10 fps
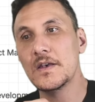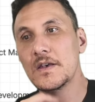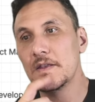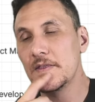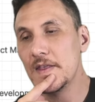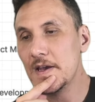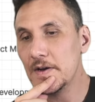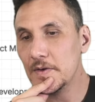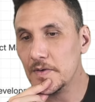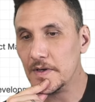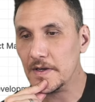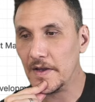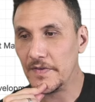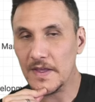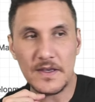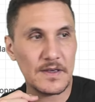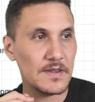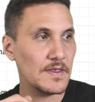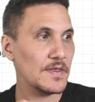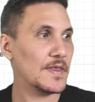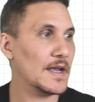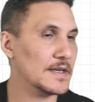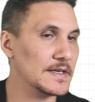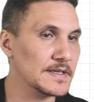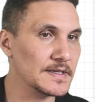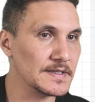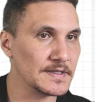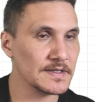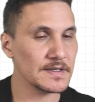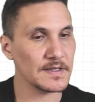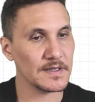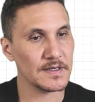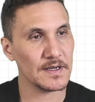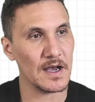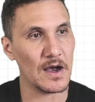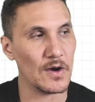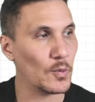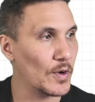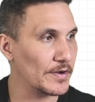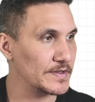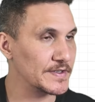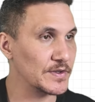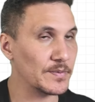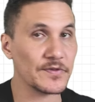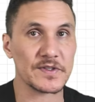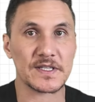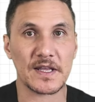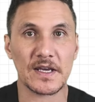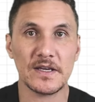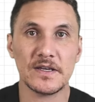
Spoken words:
Now, I think that is where I'll stop for today.